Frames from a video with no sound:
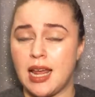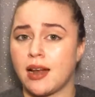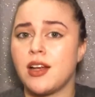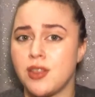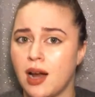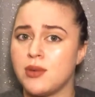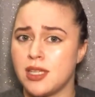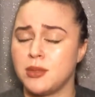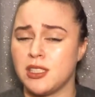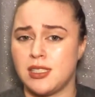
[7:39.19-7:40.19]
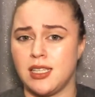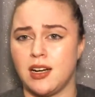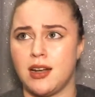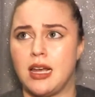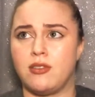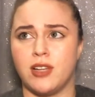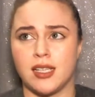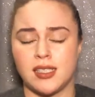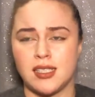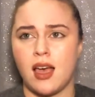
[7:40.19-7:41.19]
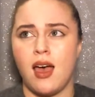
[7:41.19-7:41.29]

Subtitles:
And I know that I was able to see it on Netflix,